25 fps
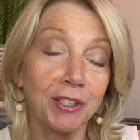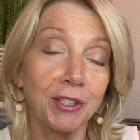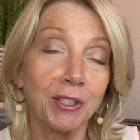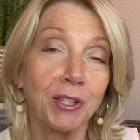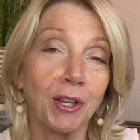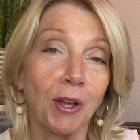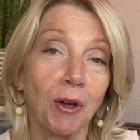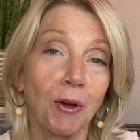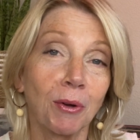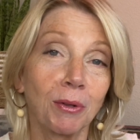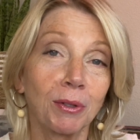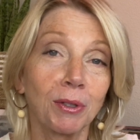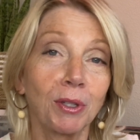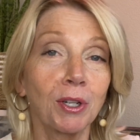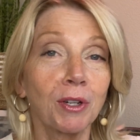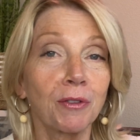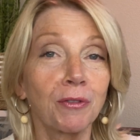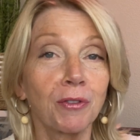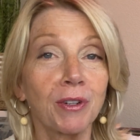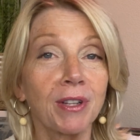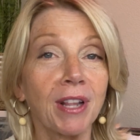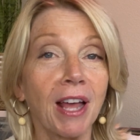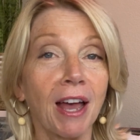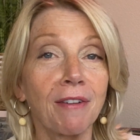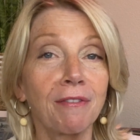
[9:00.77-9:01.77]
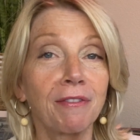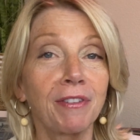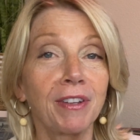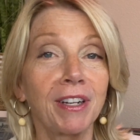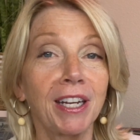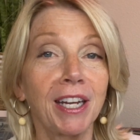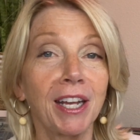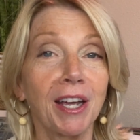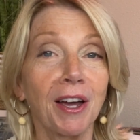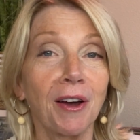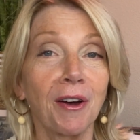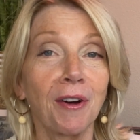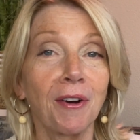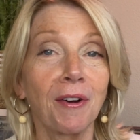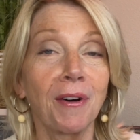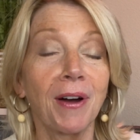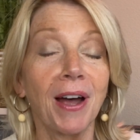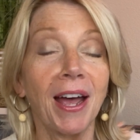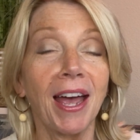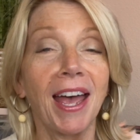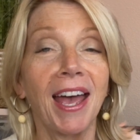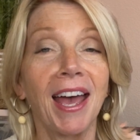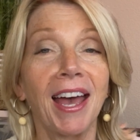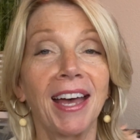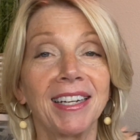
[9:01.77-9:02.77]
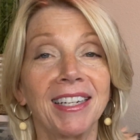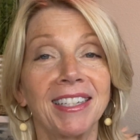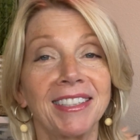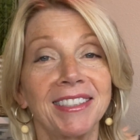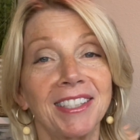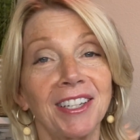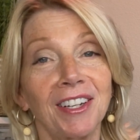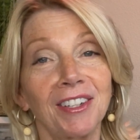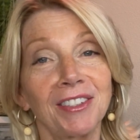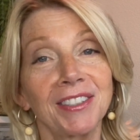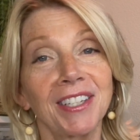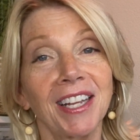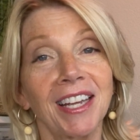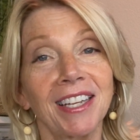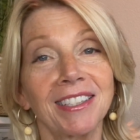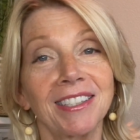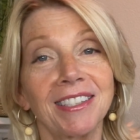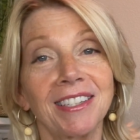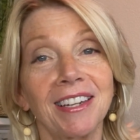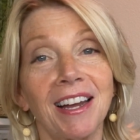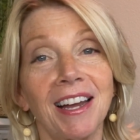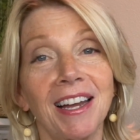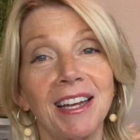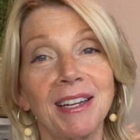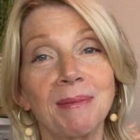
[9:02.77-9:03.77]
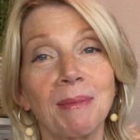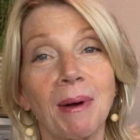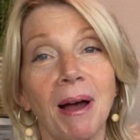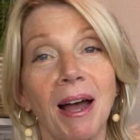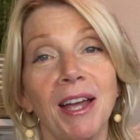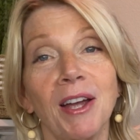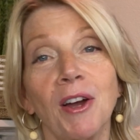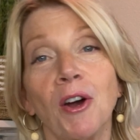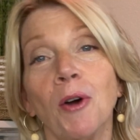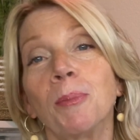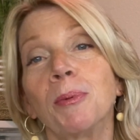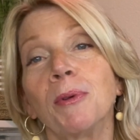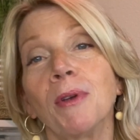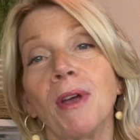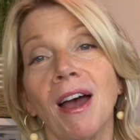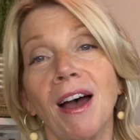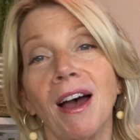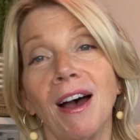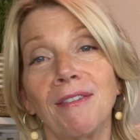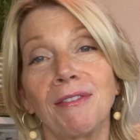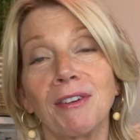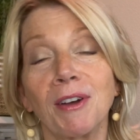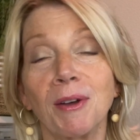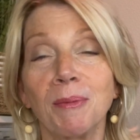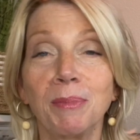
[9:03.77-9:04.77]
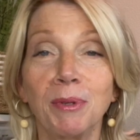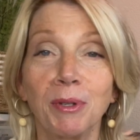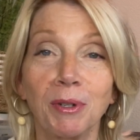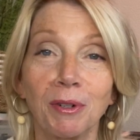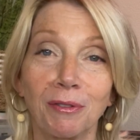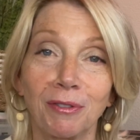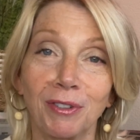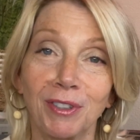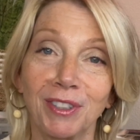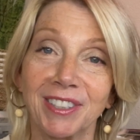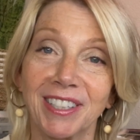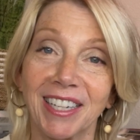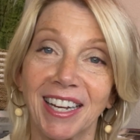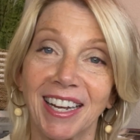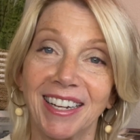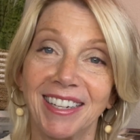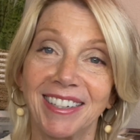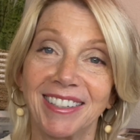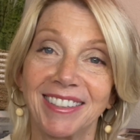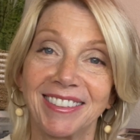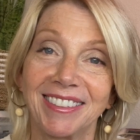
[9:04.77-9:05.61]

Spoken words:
so look for that video, and until next time, I hope you have a beautiful day.